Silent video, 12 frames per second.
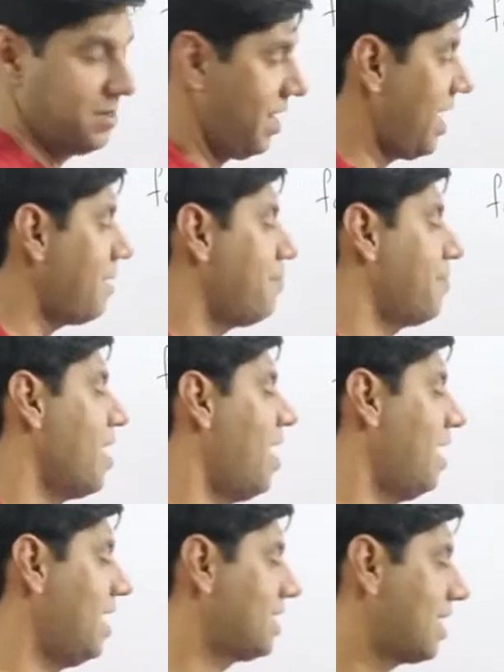right?
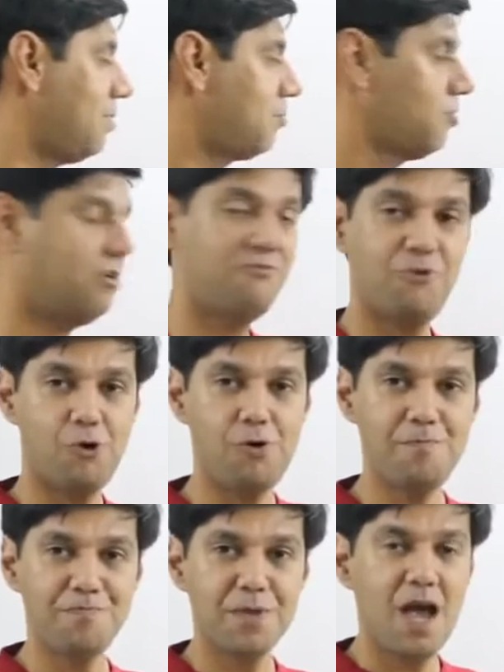Let's come to the
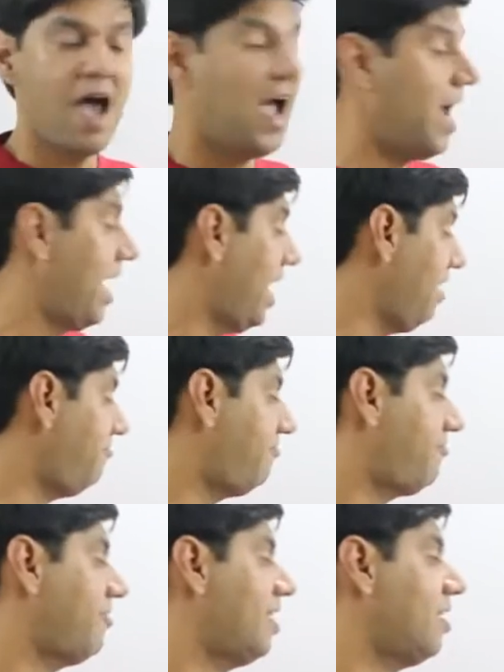4.
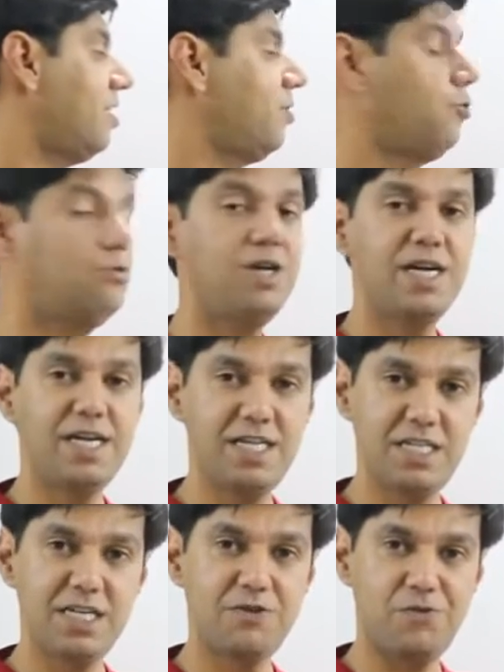If the unit
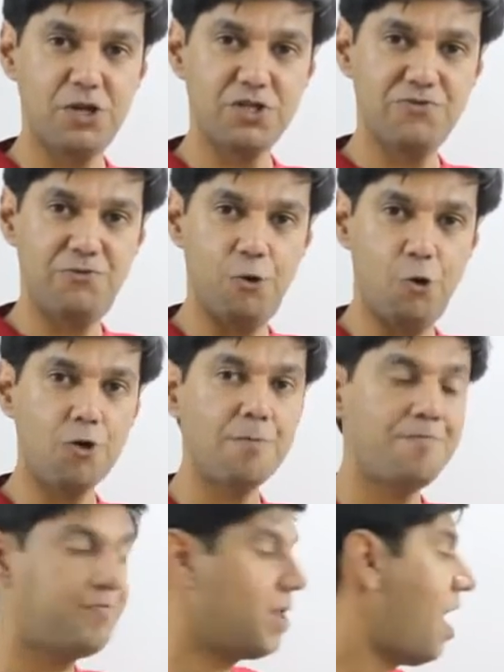digit was 4,
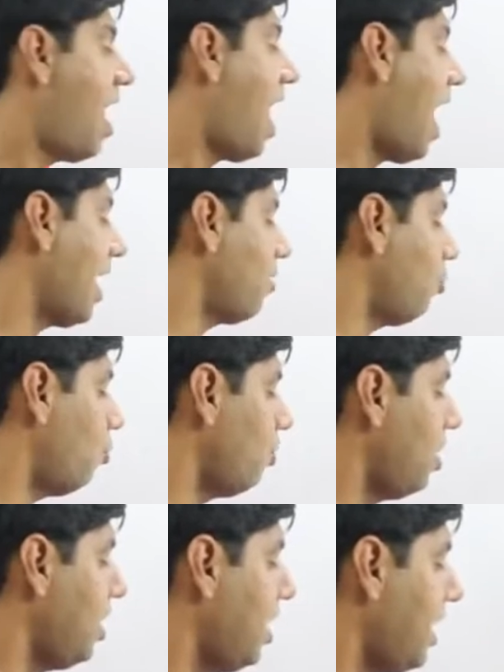I
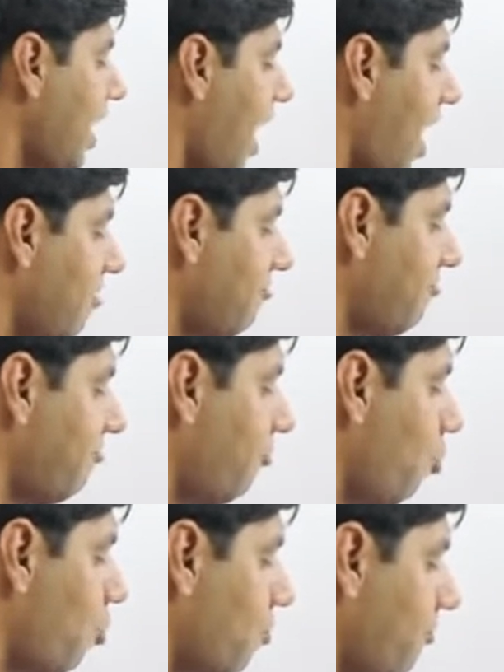only have
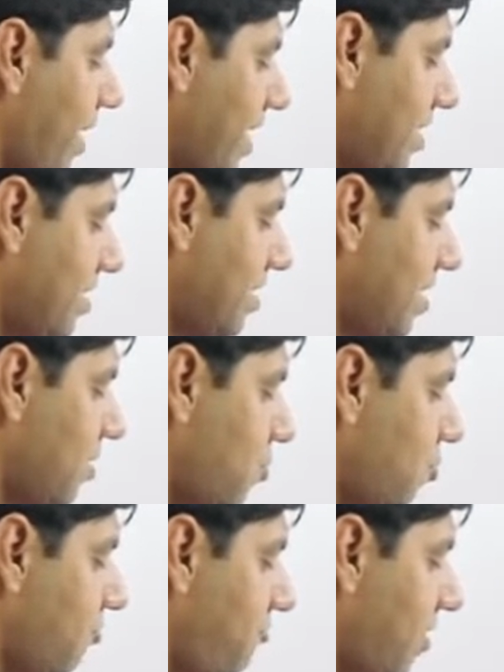4 ways
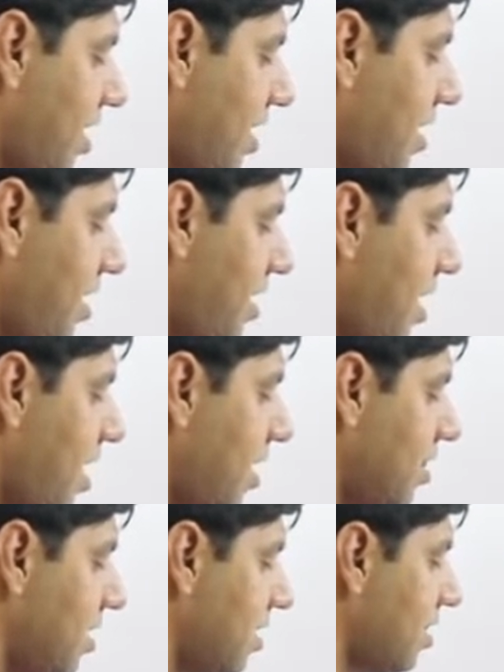to fill in
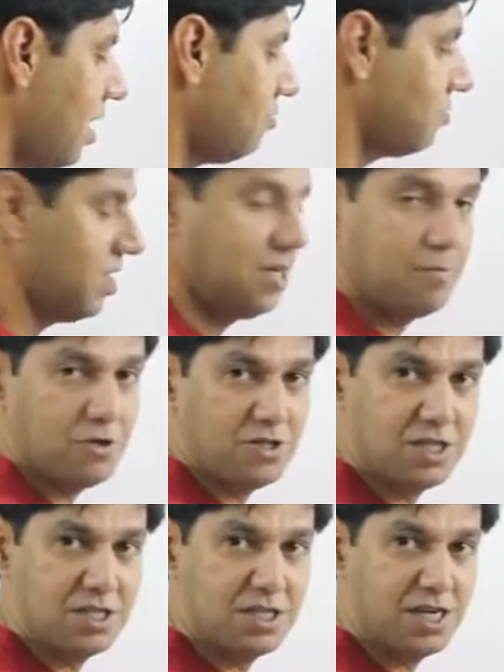the 1000
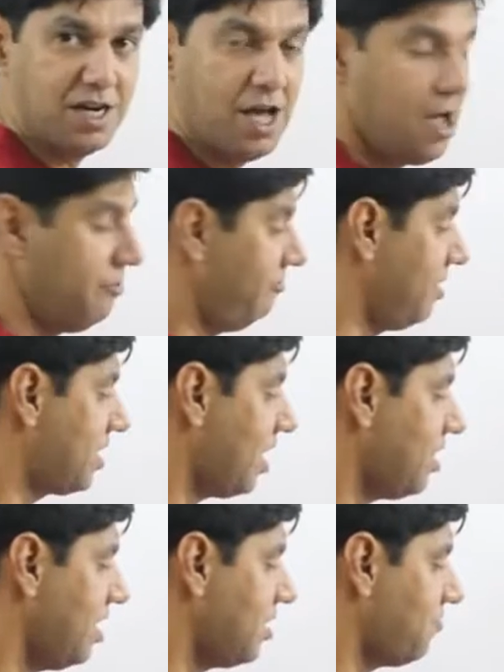position. Which
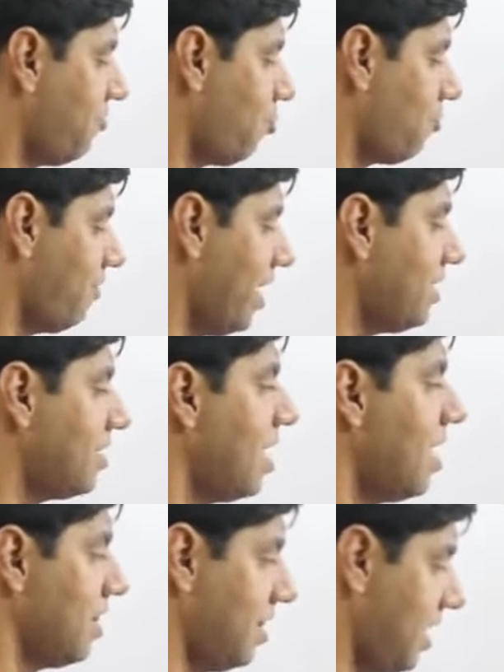are these 4 ways?
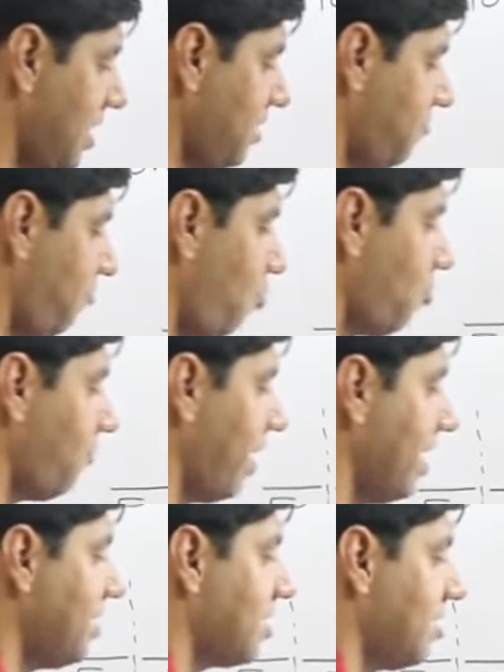These 4
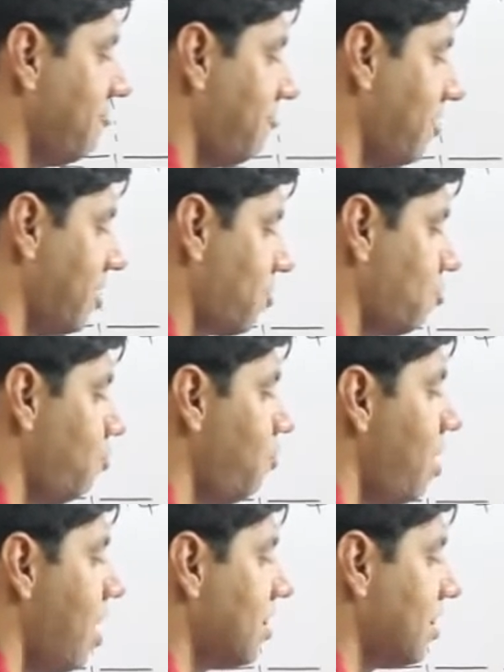ways refer
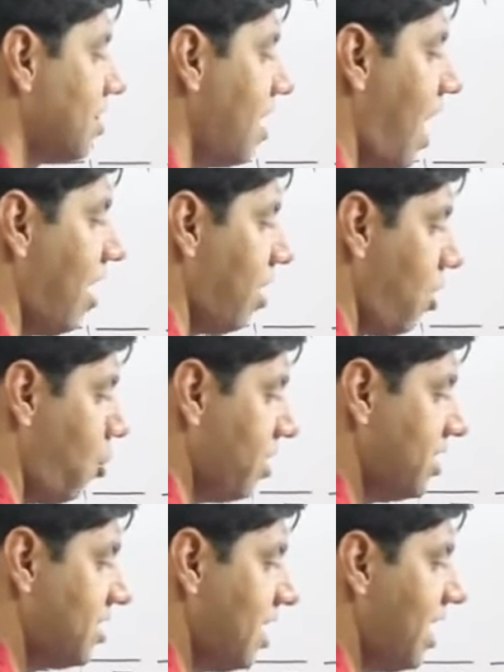to,
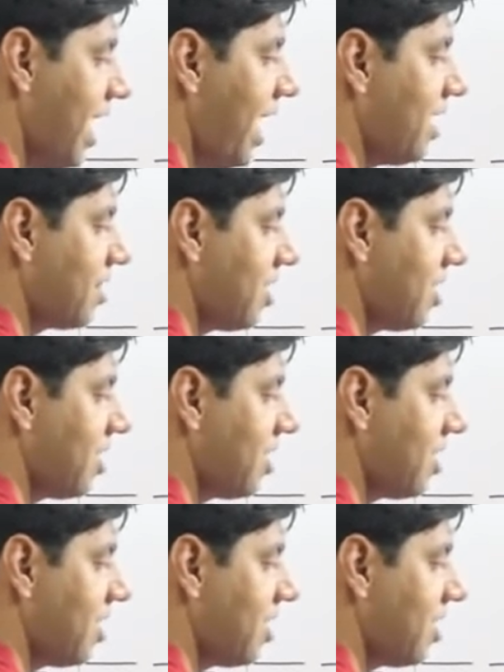originally I had